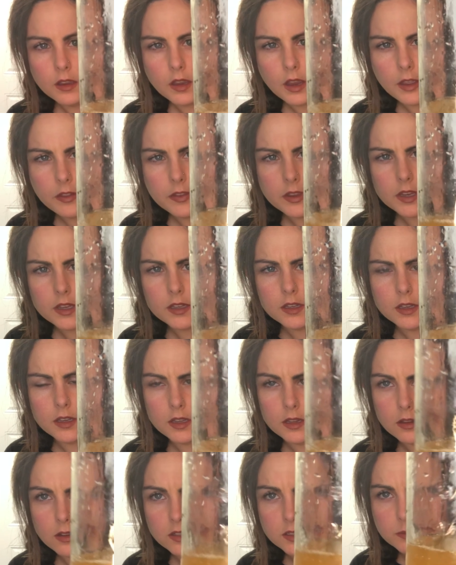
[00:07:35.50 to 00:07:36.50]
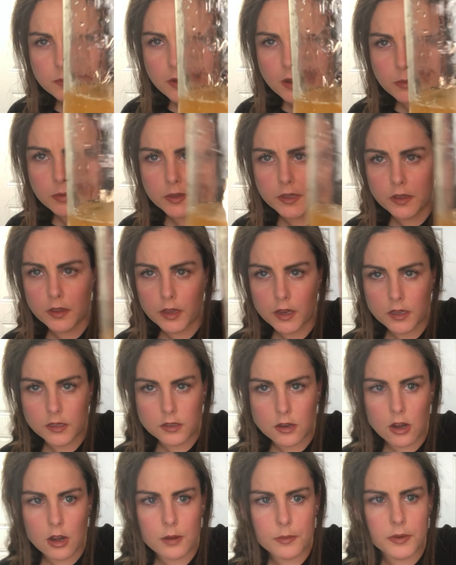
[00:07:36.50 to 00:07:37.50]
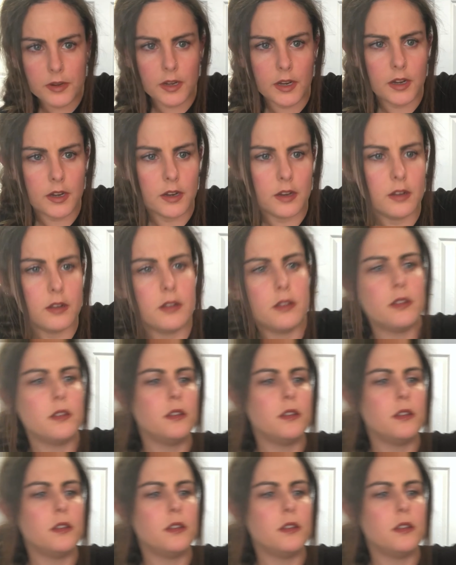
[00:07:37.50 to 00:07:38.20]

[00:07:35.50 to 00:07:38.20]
I think it looks bubbly, like it's carbonated.